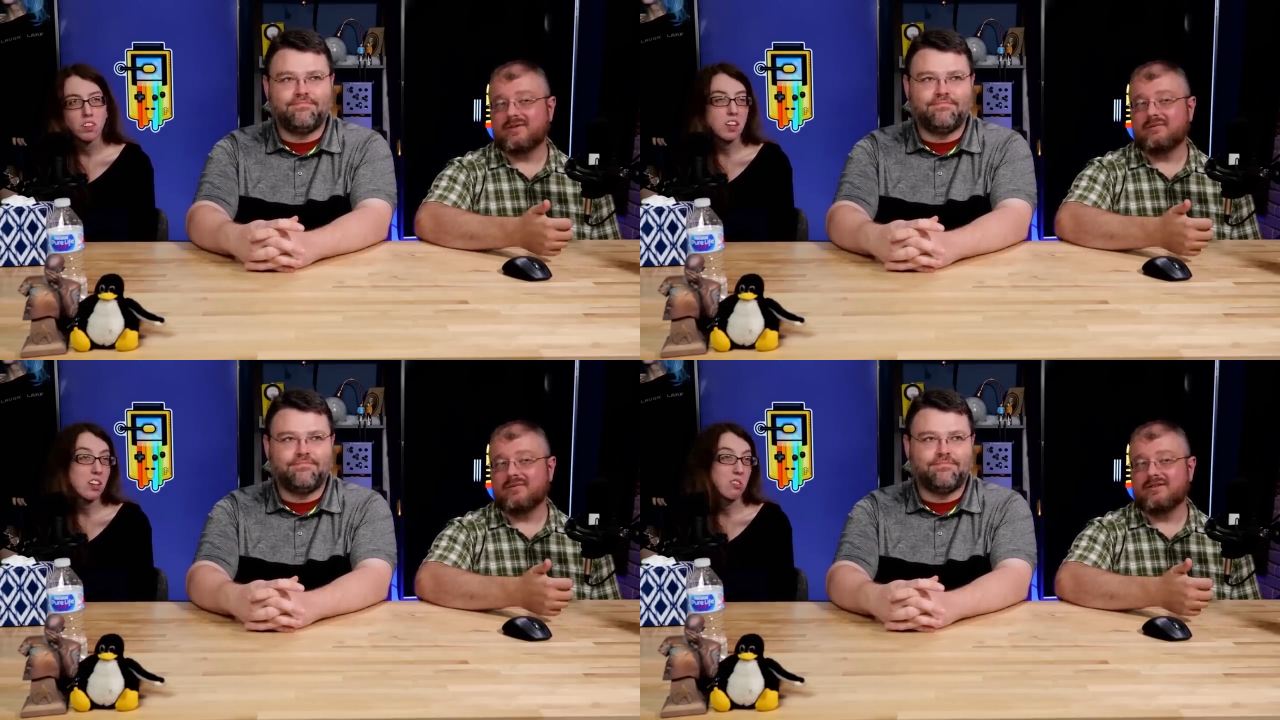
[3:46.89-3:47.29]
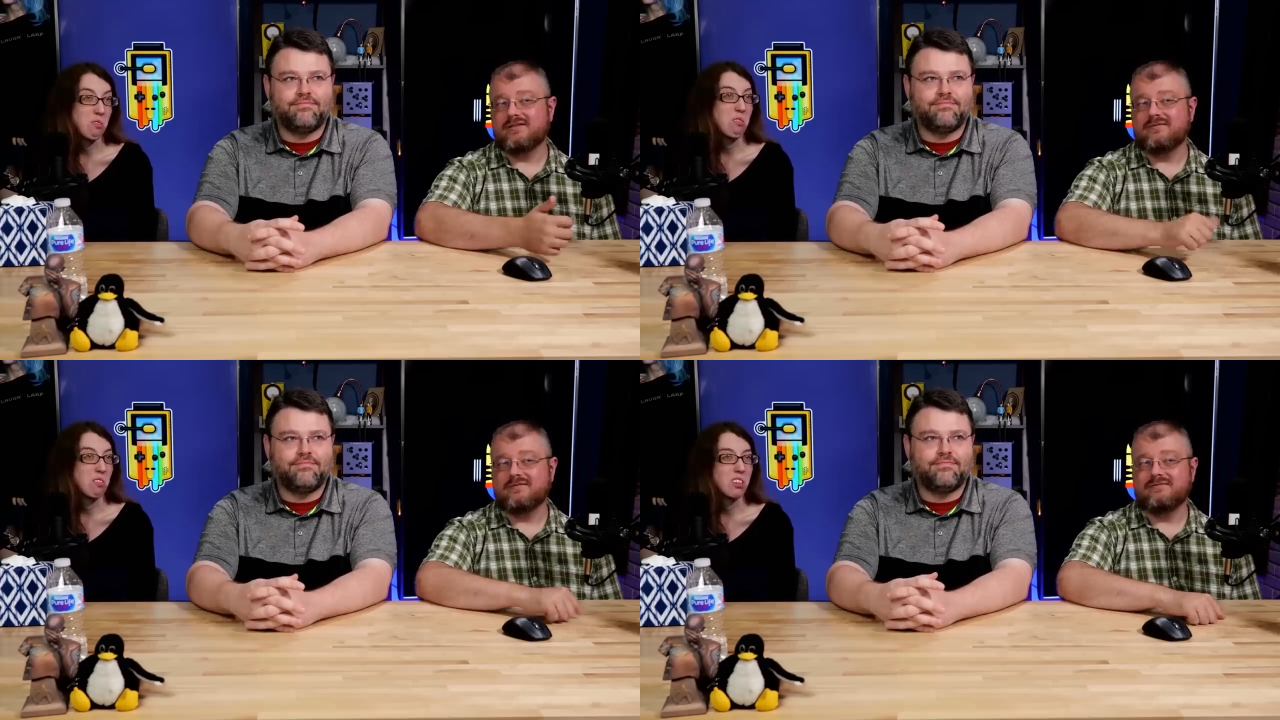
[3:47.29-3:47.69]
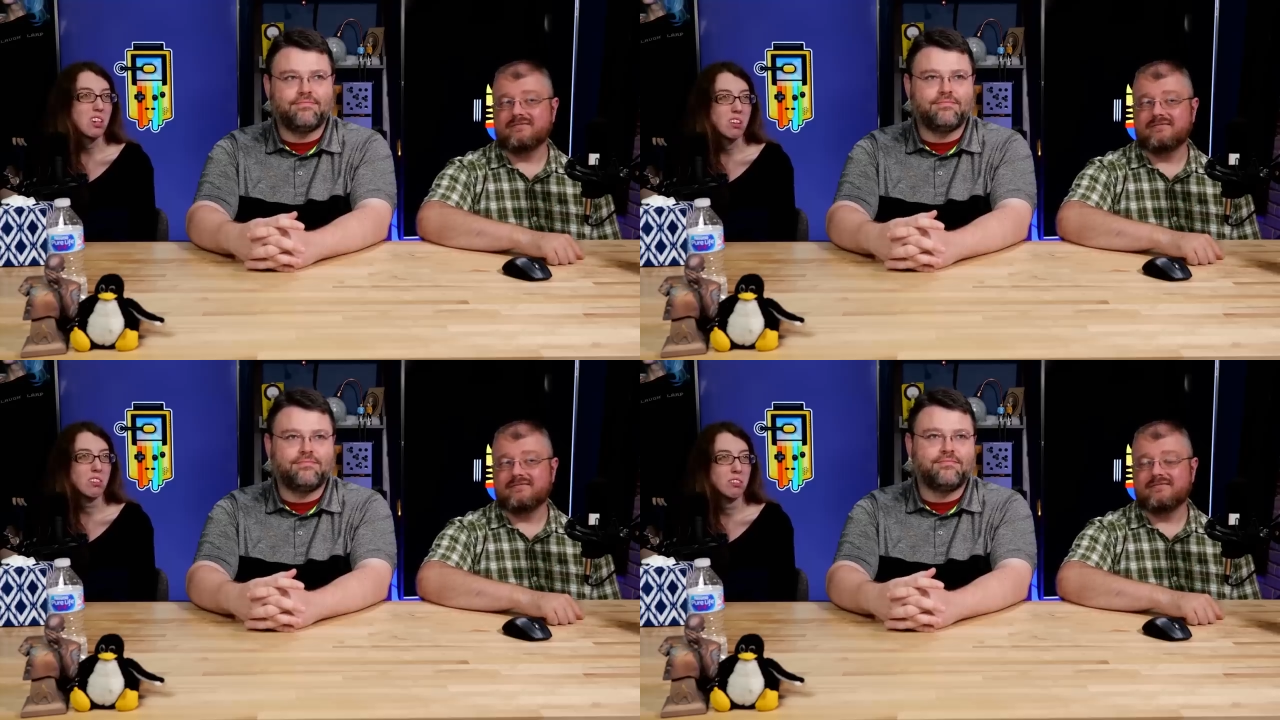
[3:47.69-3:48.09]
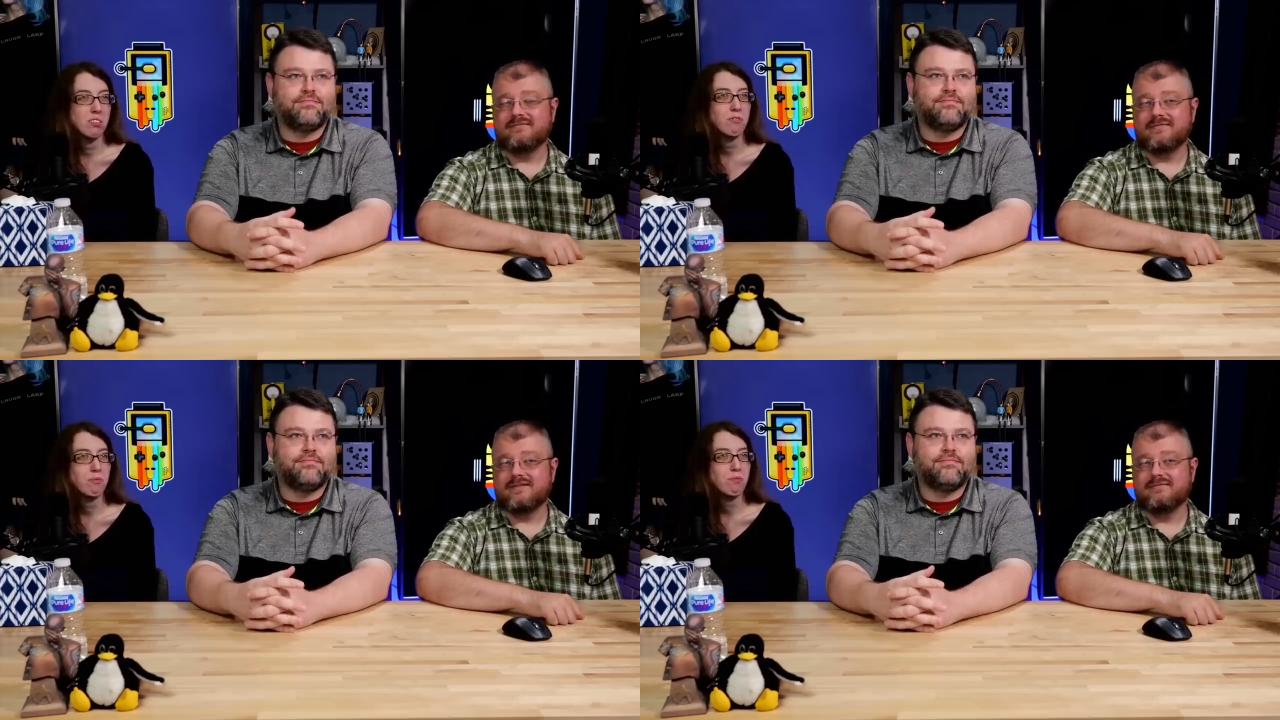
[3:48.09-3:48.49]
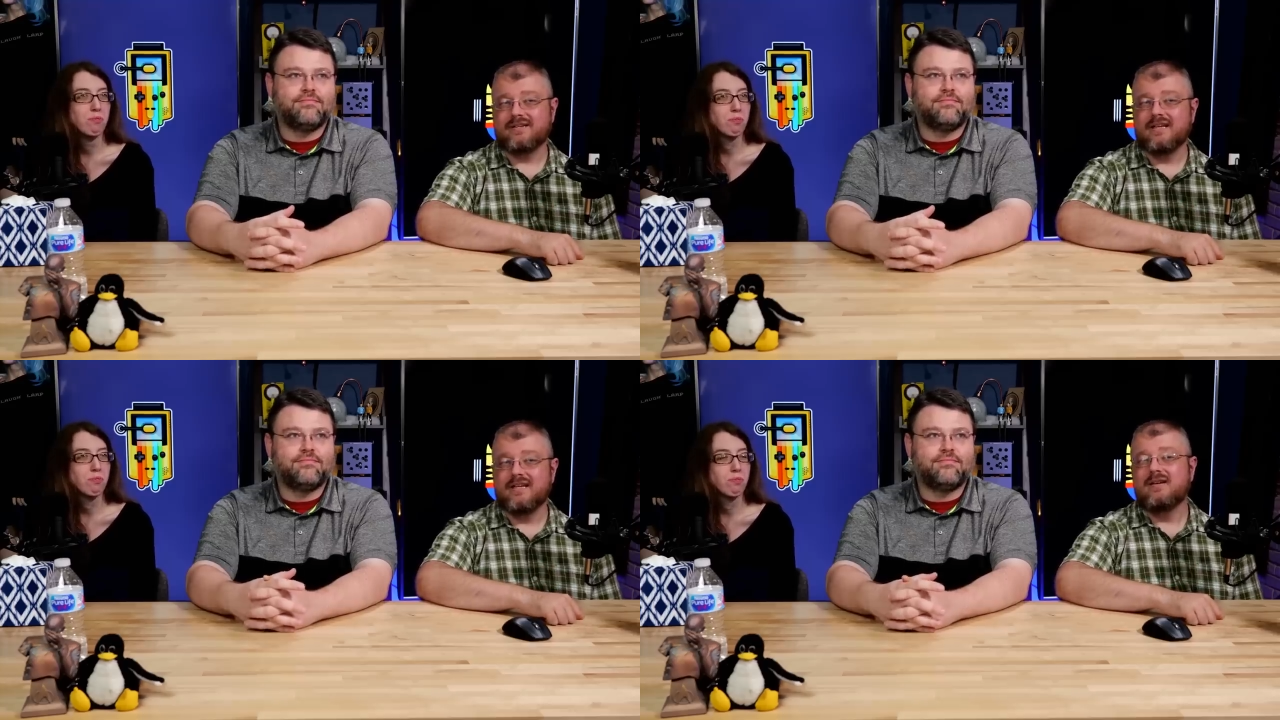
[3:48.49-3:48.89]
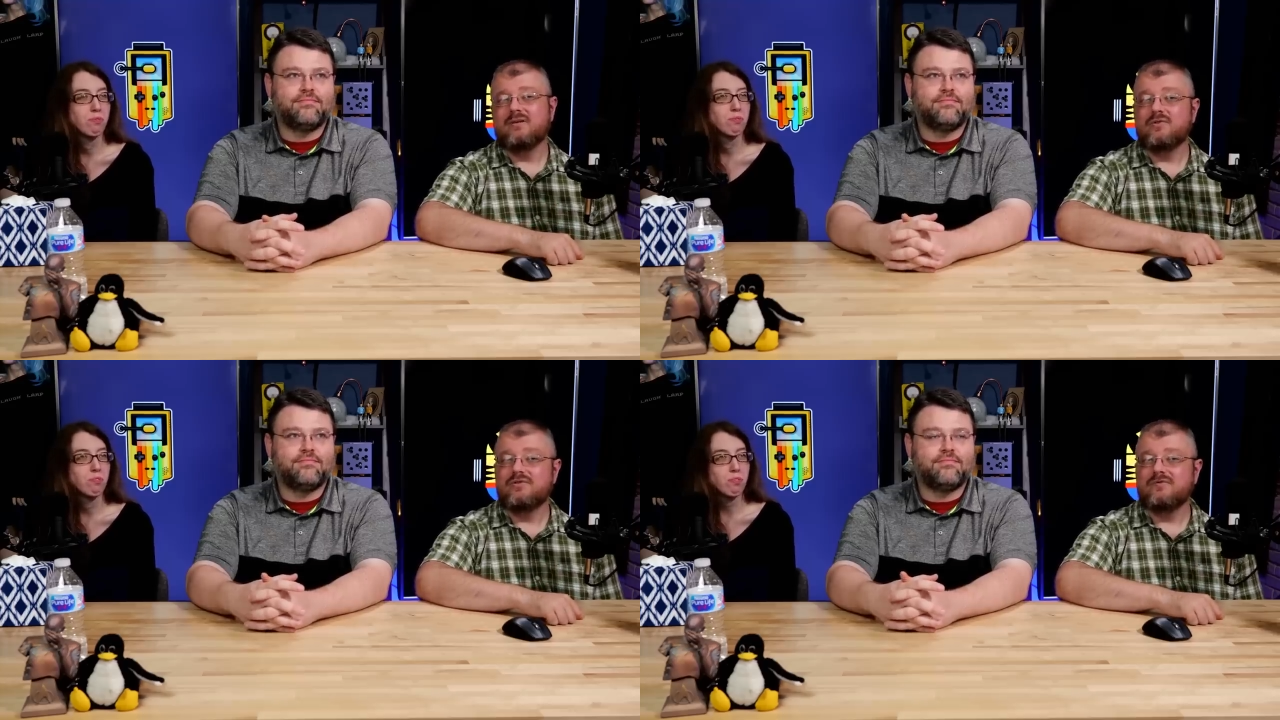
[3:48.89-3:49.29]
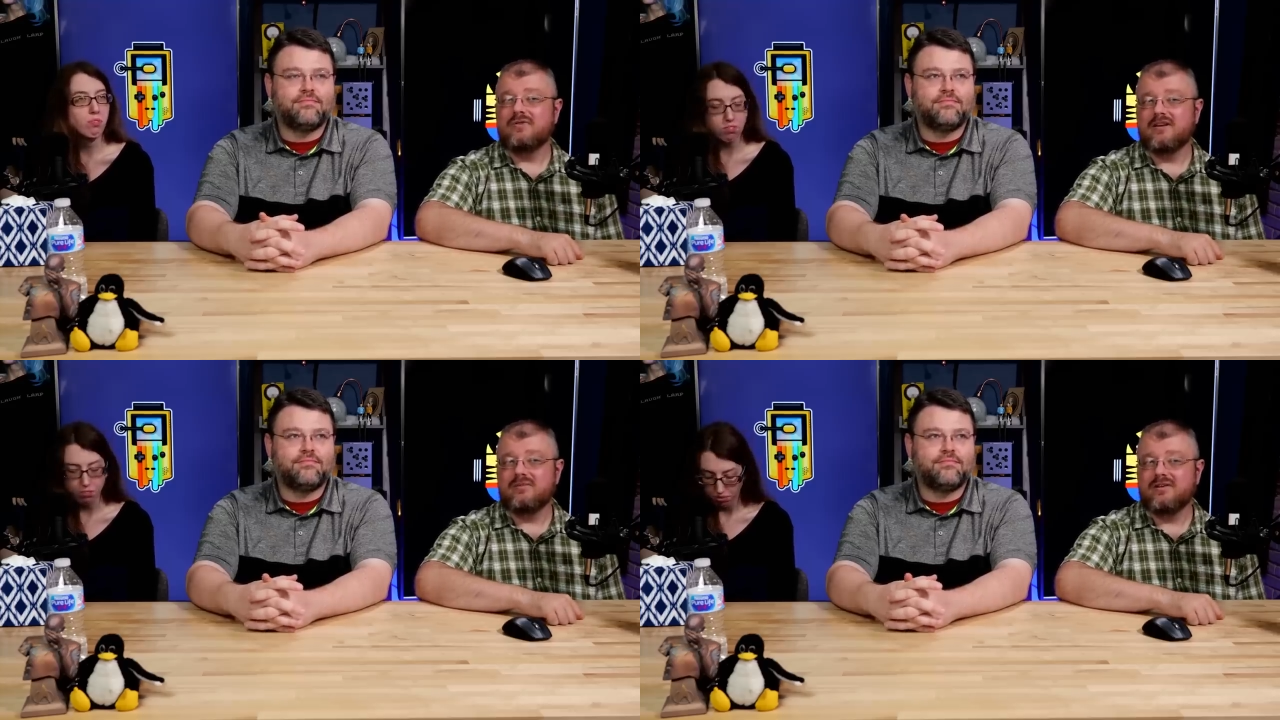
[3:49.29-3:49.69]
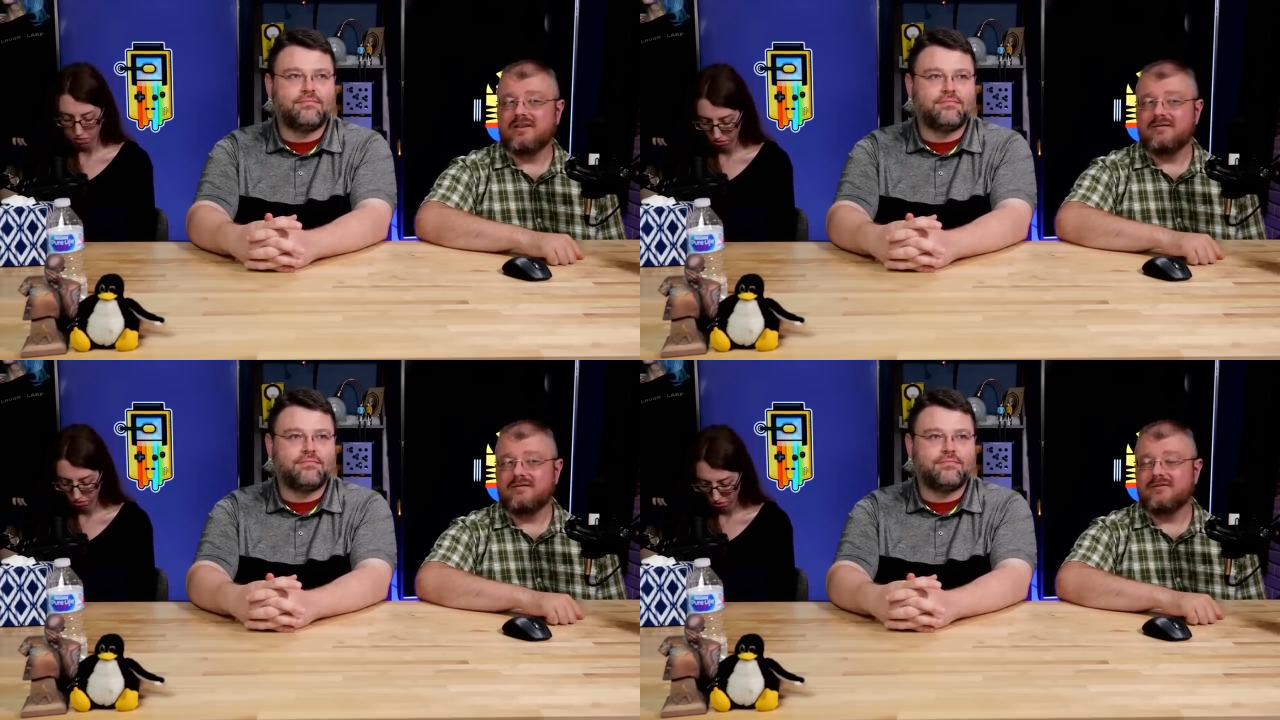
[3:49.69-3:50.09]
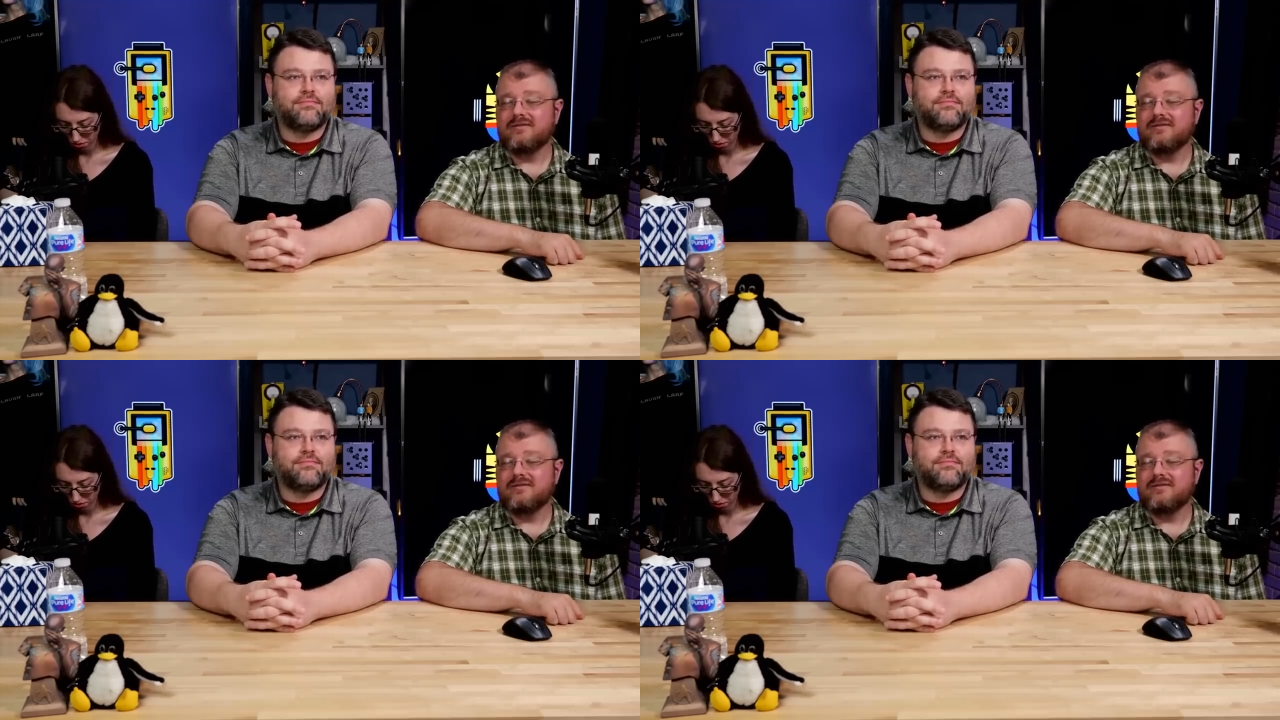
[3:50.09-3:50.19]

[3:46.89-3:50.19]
Speaker 1: Pretty That's impressive. Pretty cool, yeah. yeah. Would you fly on a plane